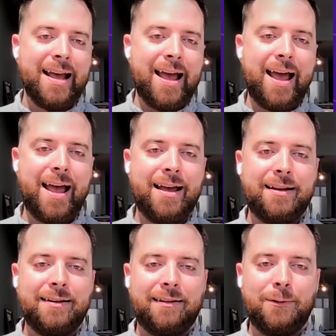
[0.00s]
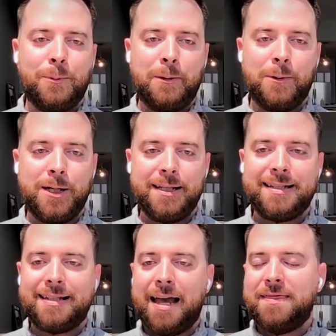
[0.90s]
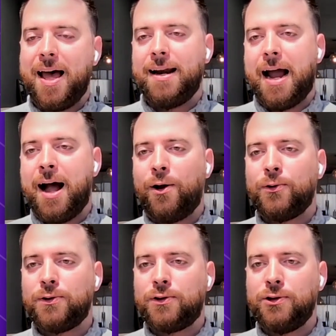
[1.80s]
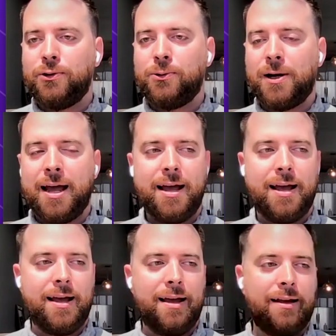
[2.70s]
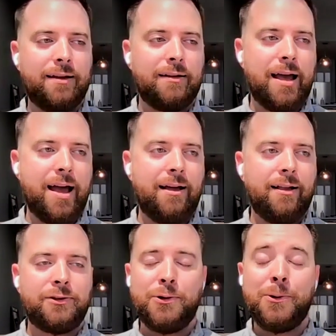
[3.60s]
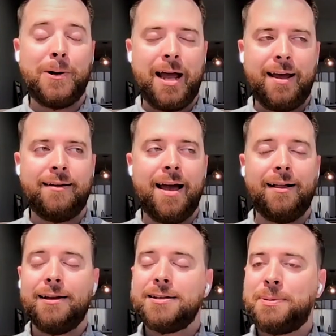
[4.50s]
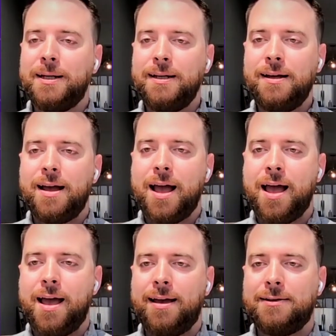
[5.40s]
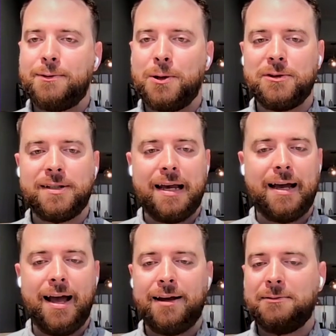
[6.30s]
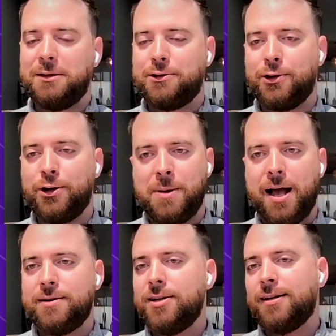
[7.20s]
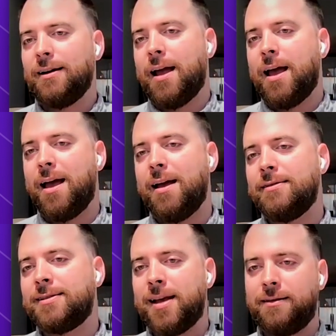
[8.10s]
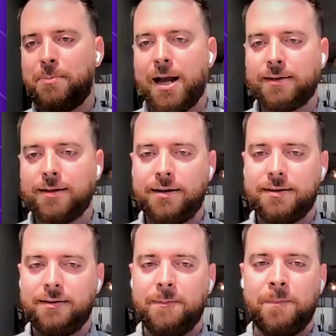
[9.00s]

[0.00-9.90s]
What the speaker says: And we would send that out to an LSP, and we would say, hey, do your magic and send it back to us.